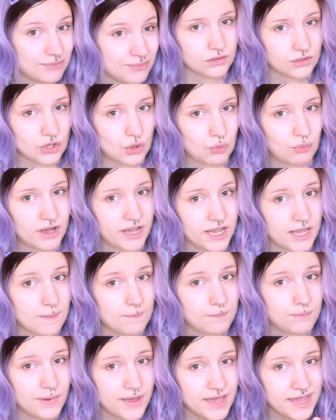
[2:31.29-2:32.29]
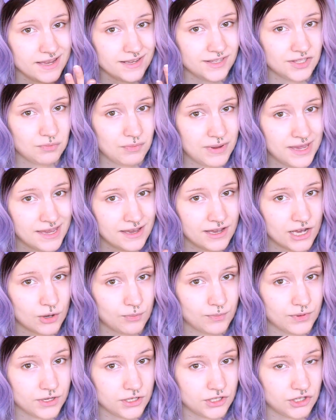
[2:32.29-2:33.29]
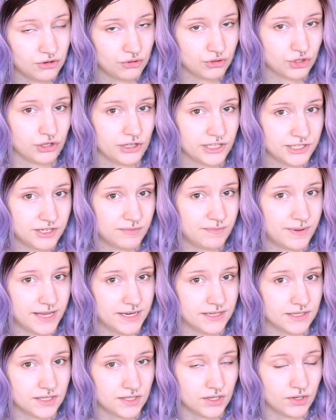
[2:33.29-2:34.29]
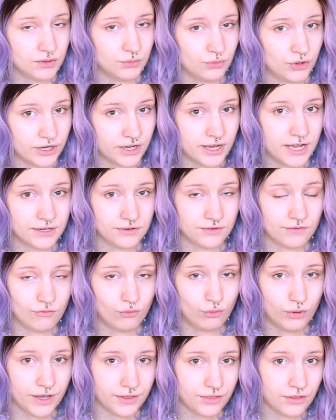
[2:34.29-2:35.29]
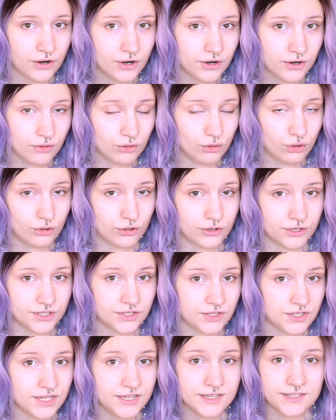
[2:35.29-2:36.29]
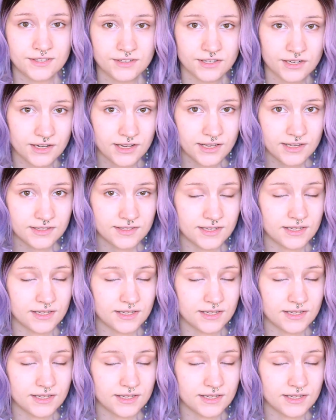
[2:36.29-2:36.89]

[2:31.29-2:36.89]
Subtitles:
So my base makeup usually depends on what kind of weather or season it is,